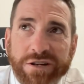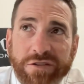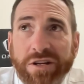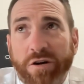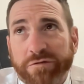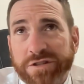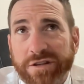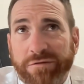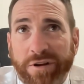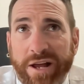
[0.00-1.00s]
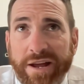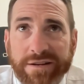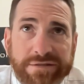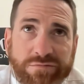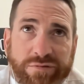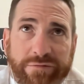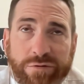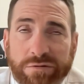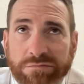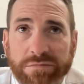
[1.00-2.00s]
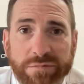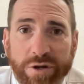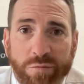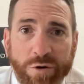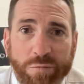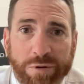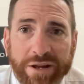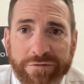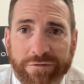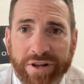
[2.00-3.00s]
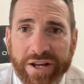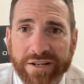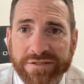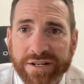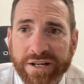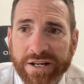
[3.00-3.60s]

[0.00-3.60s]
And I think obviously the flags, everyone, you know, we all play for flags.